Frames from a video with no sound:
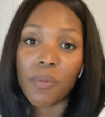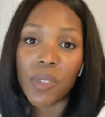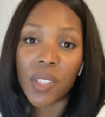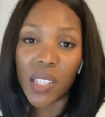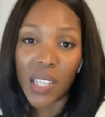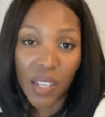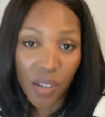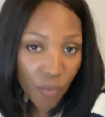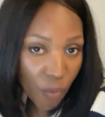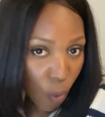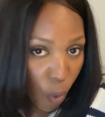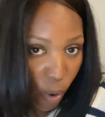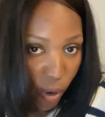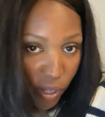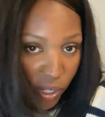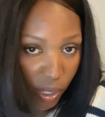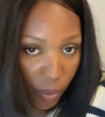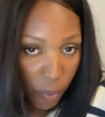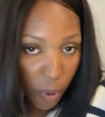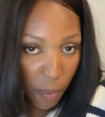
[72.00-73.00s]
in order
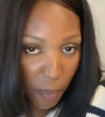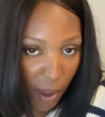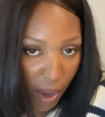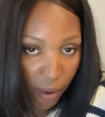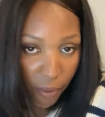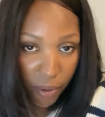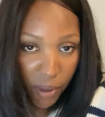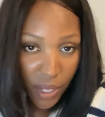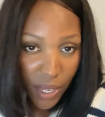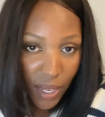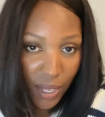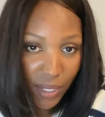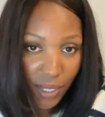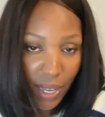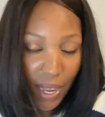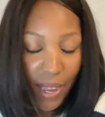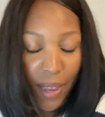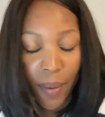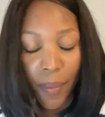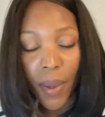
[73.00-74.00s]
to prepare for the
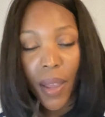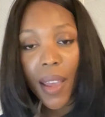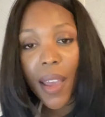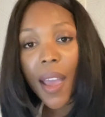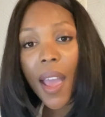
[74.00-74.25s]
exam,